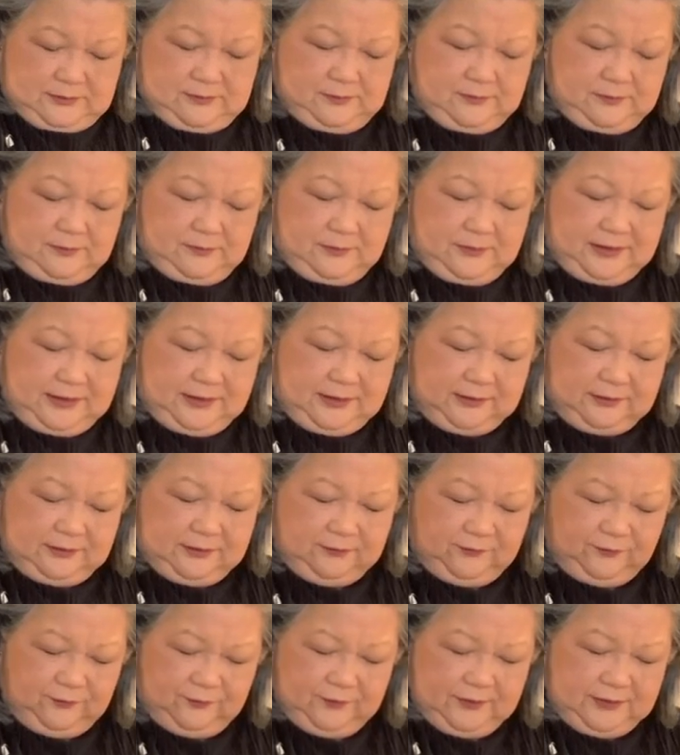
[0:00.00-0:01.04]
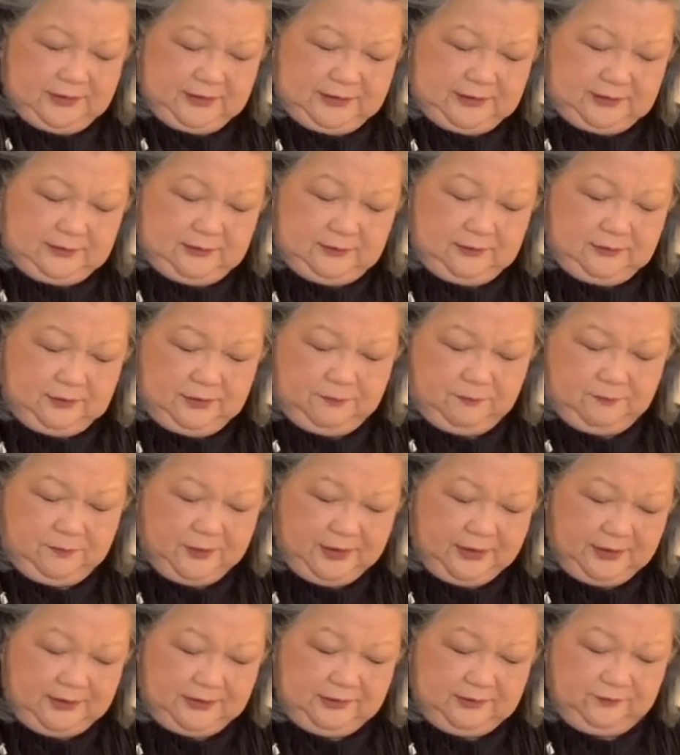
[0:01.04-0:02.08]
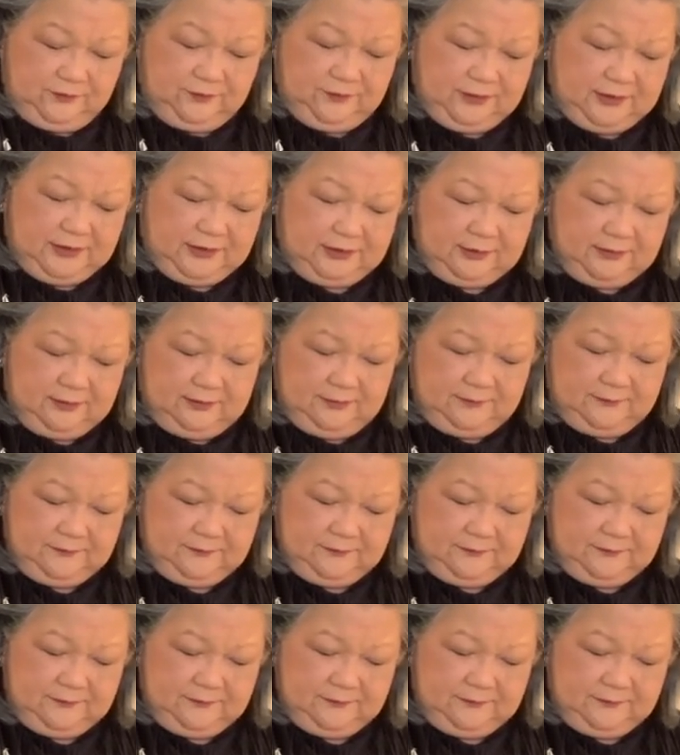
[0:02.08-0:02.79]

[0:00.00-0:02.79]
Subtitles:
make the filling, combine the filling